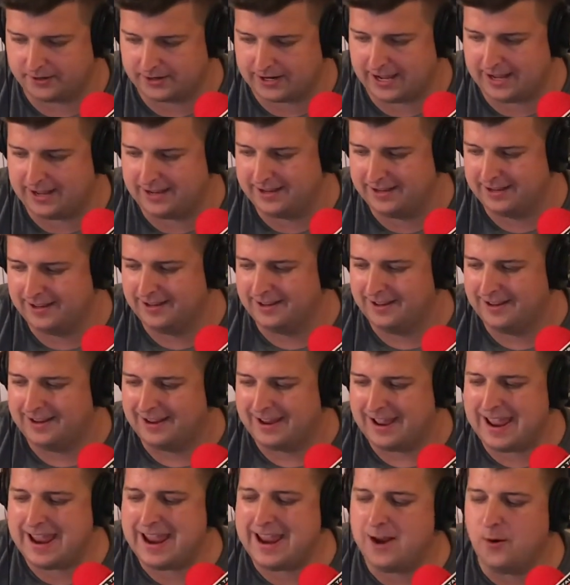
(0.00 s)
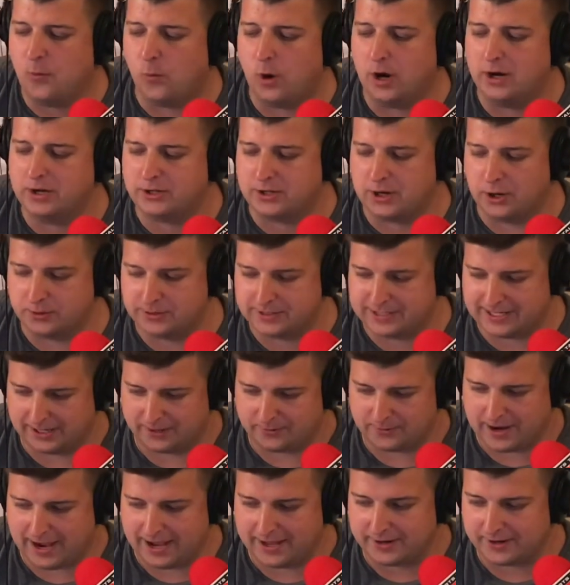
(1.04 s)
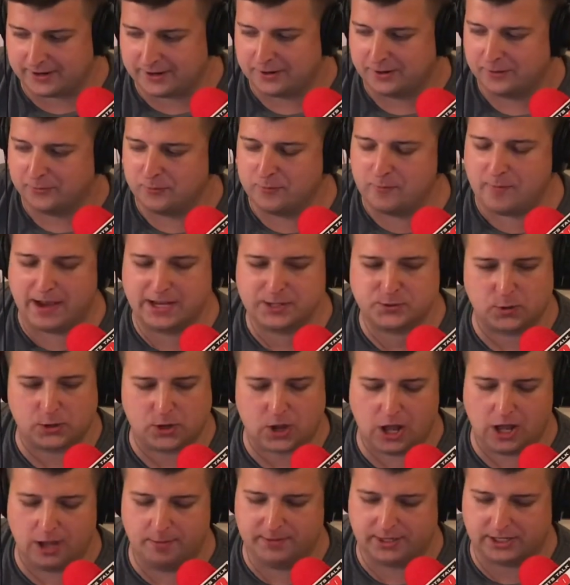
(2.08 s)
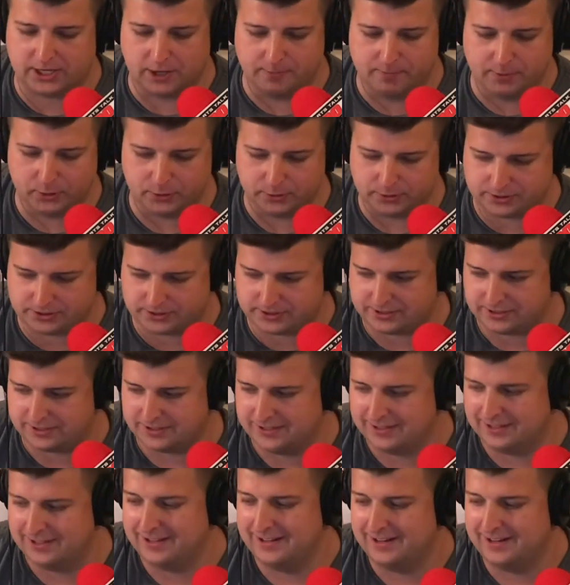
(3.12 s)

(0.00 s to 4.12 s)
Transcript: Okay, a one coattail rider. We might as well call him the caboose.